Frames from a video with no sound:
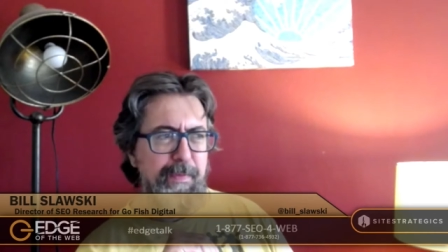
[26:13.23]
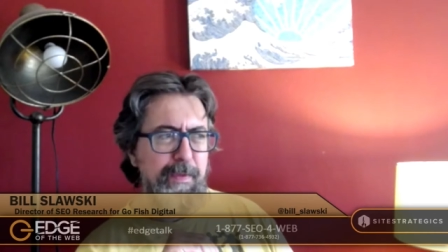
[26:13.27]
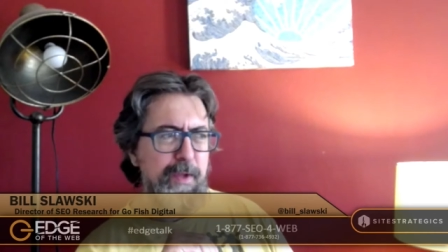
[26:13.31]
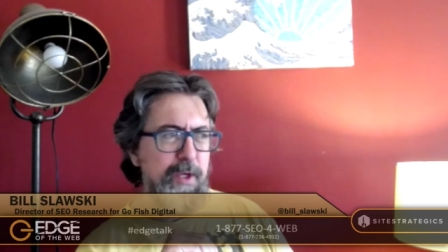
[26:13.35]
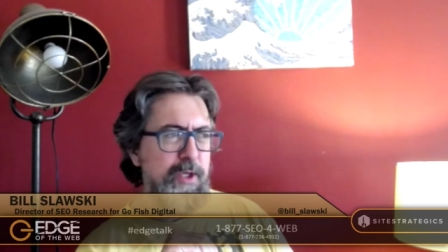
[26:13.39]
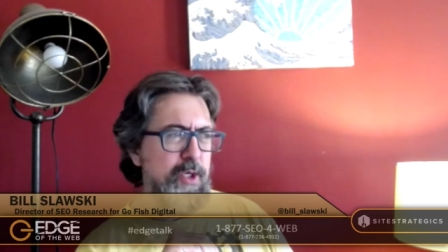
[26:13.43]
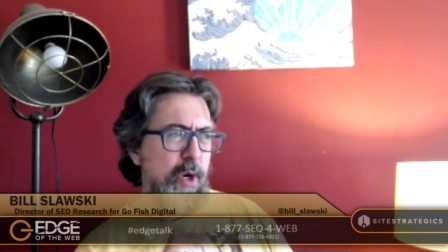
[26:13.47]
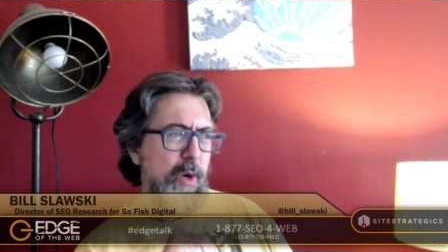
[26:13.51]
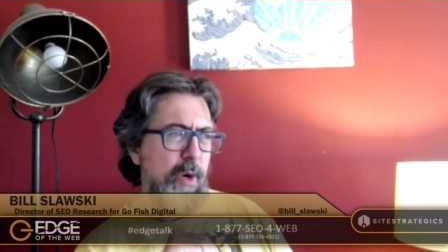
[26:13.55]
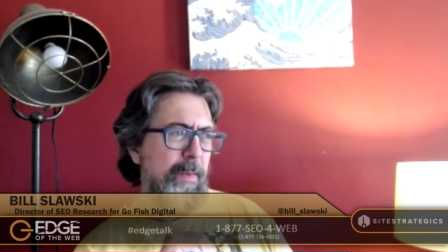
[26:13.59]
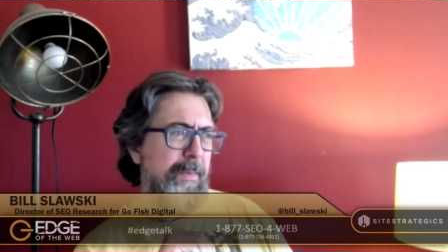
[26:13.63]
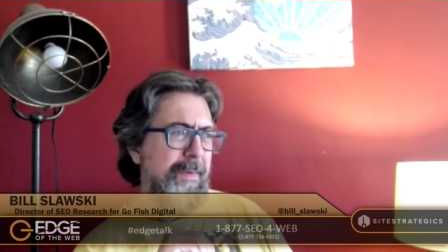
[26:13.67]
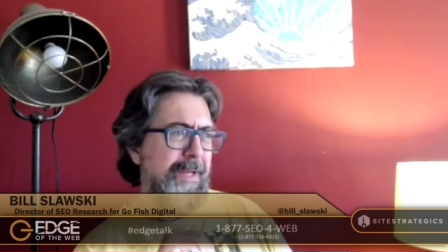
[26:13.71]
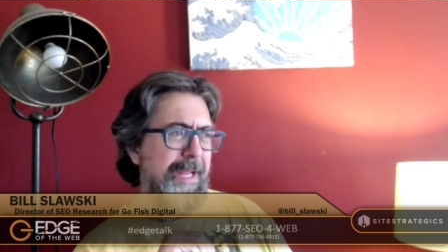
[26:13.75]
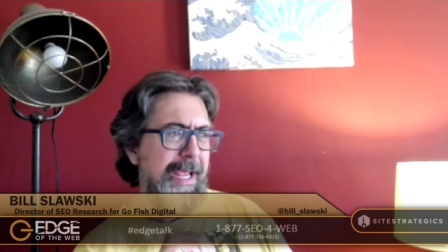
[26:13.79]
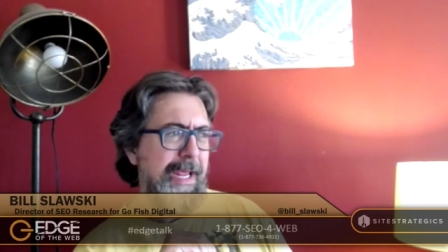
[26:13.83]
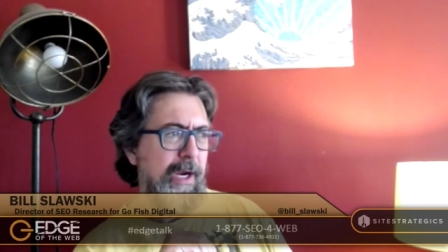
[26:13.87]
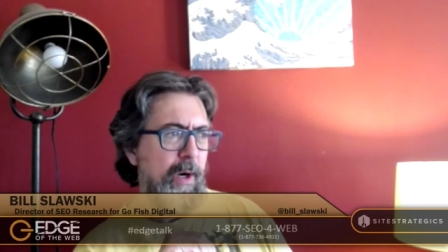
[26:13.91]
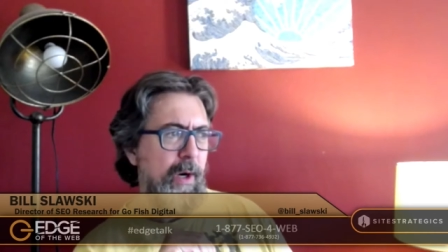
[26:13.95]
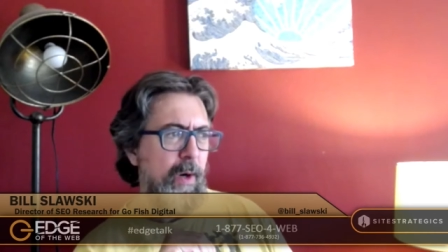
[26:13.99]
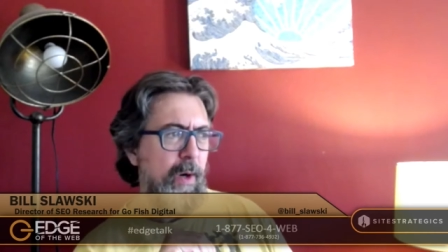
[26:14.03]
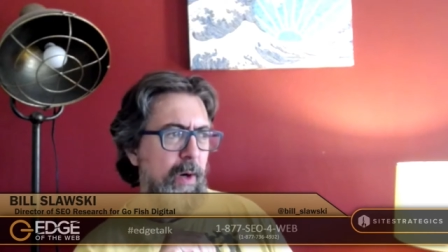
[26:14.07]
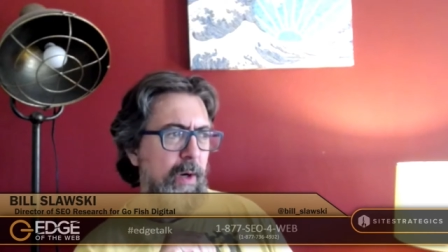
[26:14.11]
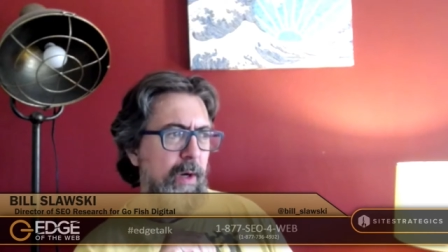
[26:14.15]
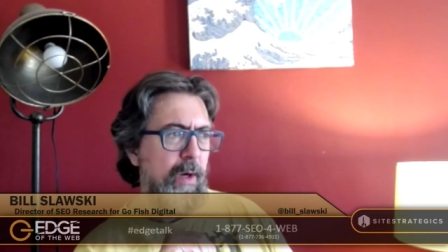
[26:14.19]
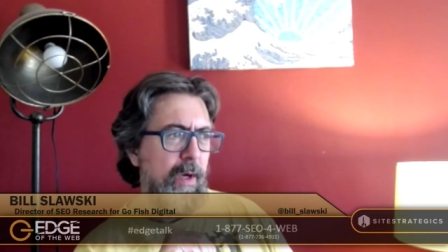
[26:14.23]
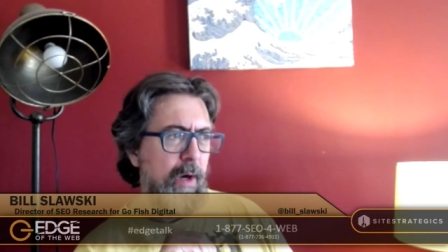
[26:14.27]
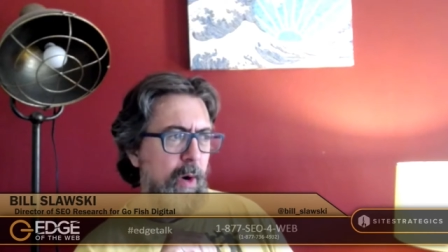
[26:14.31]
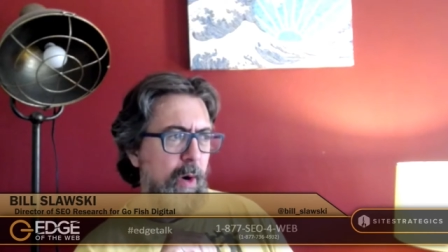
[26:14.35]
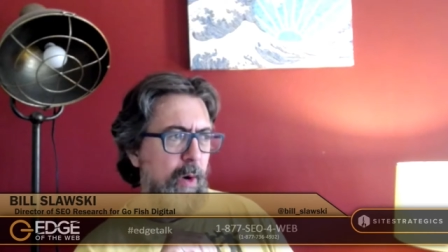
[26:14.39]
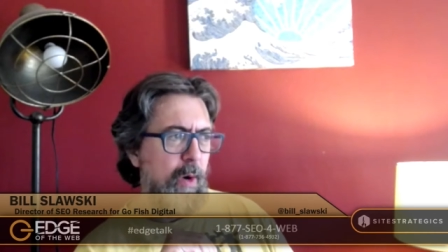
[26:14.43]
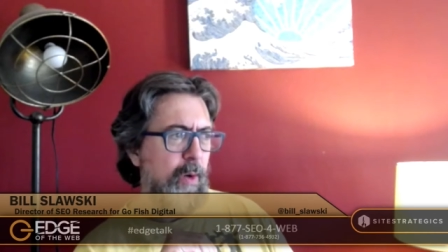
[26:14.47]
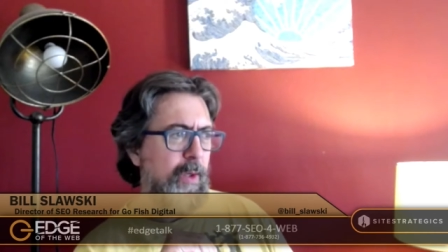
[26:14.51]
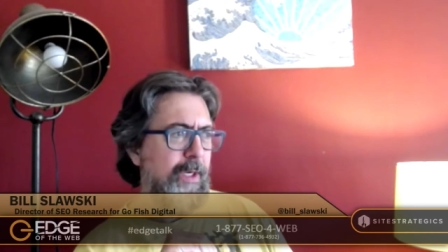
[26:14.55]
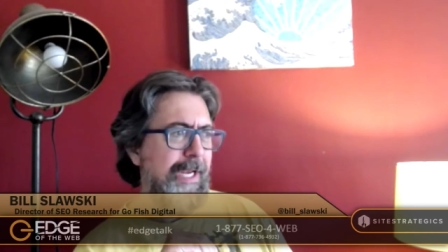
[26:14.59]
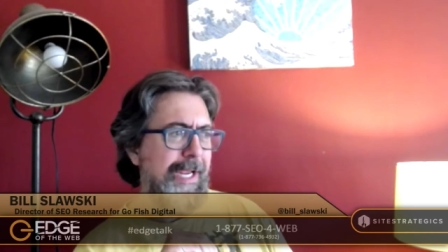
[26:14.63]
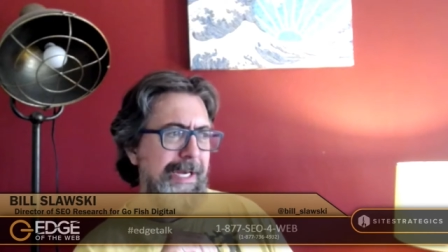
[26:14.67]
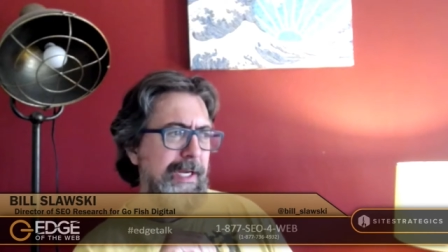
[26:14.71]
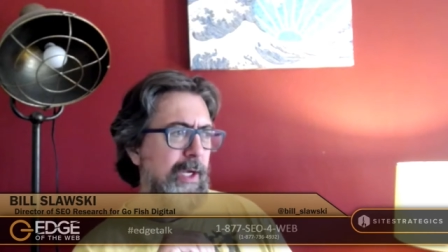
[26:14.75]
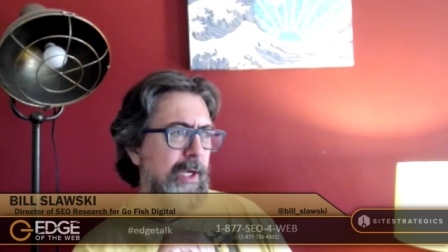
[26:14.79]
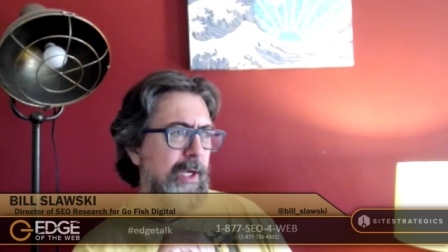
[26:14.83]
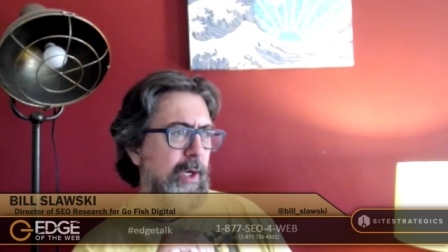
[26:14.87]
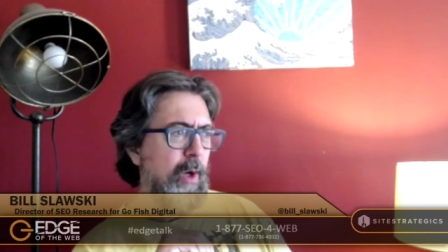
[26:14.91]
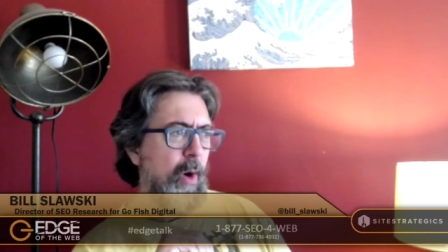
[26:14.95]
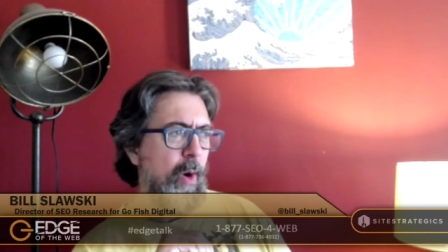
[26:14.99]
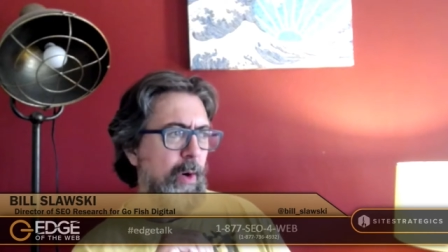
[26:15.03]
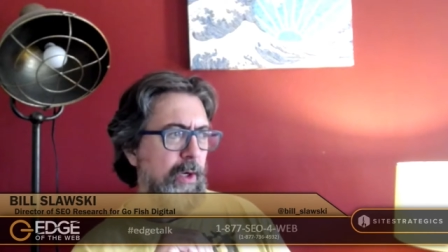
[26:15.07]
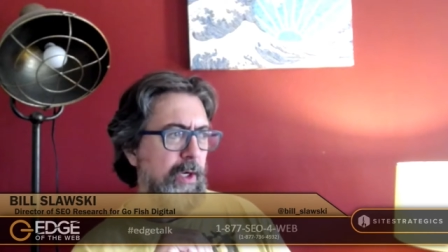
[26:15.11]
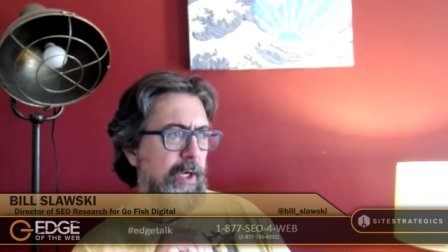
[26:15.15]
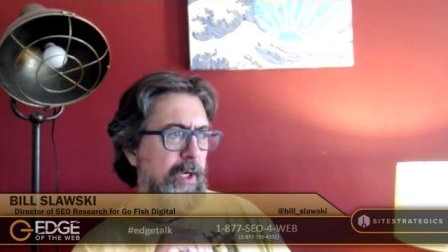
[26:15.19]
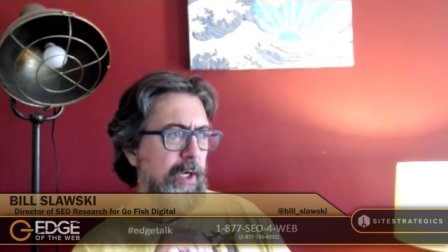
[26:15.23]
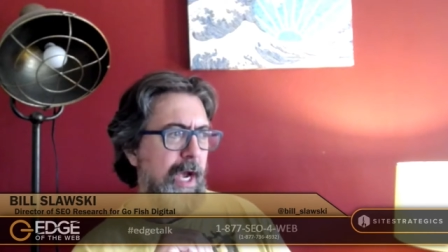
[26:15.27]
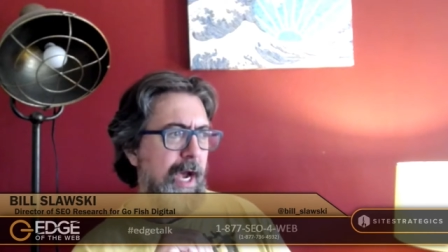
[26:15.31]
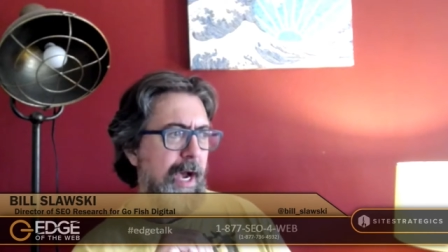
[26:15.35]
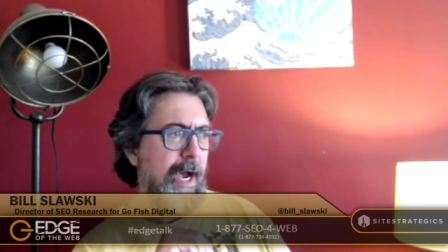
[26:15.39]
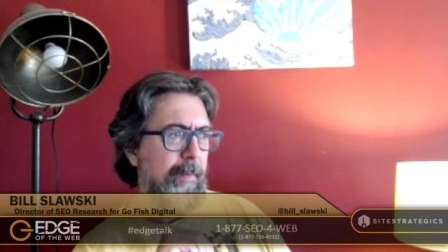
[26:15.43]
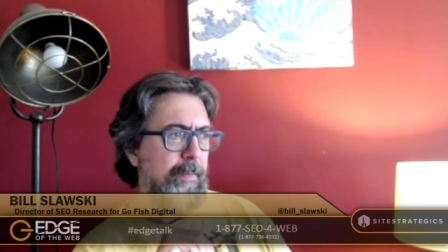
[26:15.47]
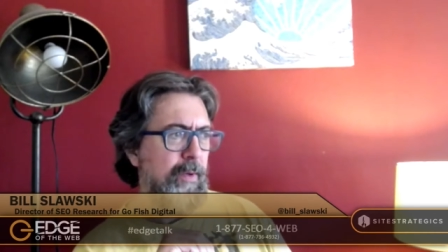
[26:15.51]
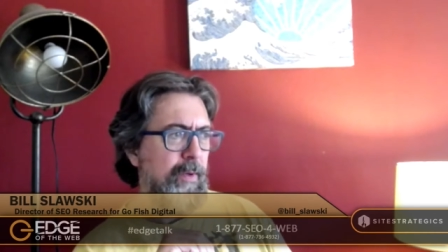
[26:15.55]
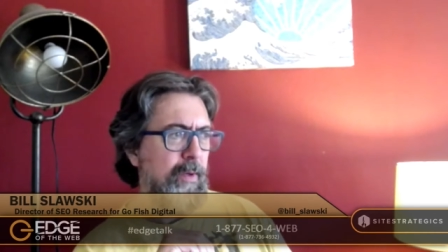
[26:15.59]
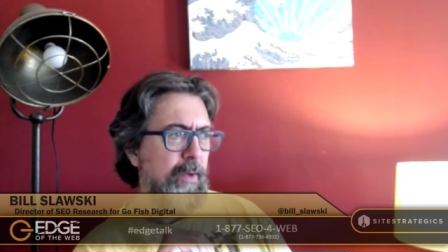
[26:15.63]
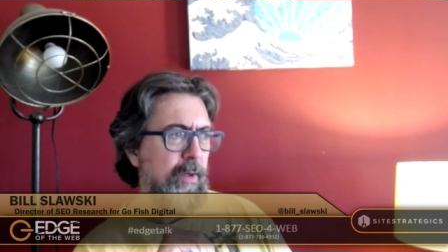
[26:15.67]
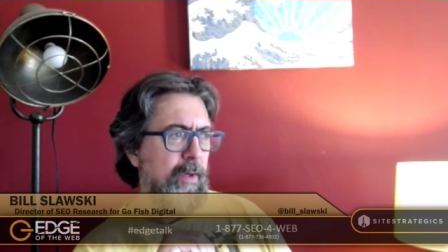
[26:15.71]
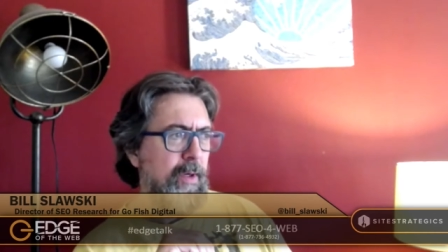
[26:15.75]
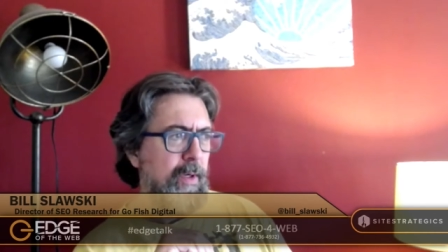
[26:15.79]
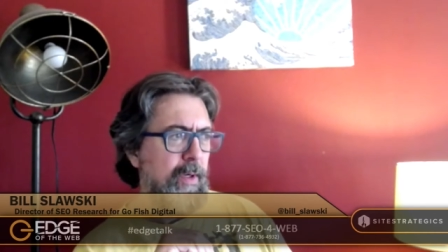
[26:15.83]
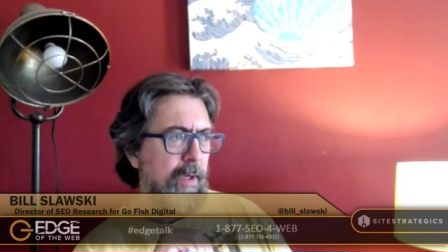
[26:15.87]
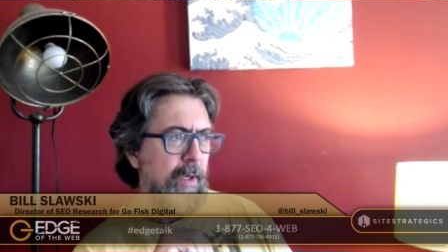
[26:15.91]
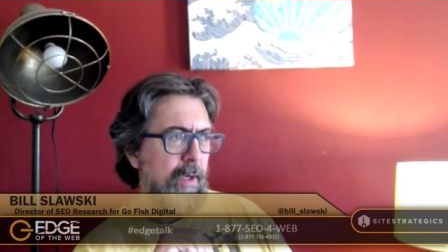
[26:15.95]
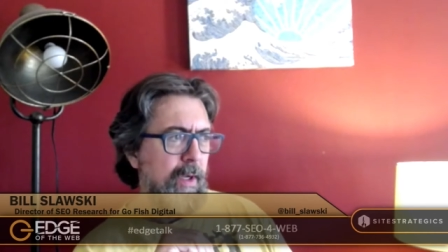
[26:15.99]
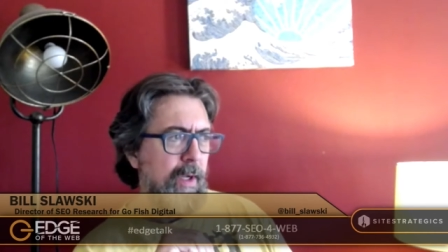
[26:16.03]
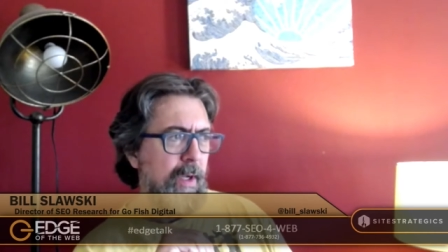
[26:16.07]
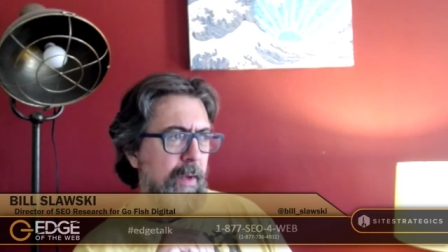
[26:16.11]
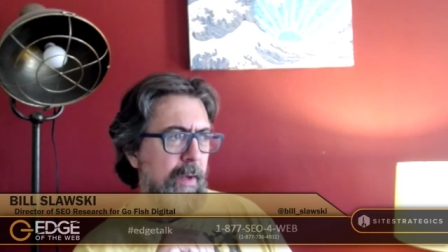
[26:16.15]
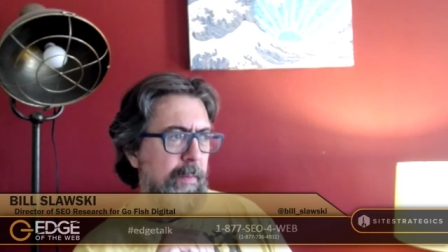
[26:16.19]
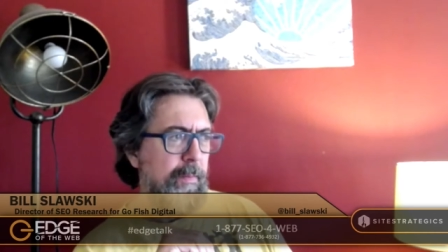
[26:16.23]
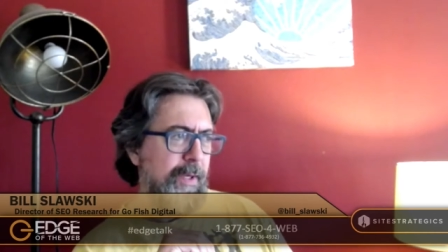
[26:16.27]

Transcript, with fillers: the Terminator or Kindergarten Cop. Mm-hmm.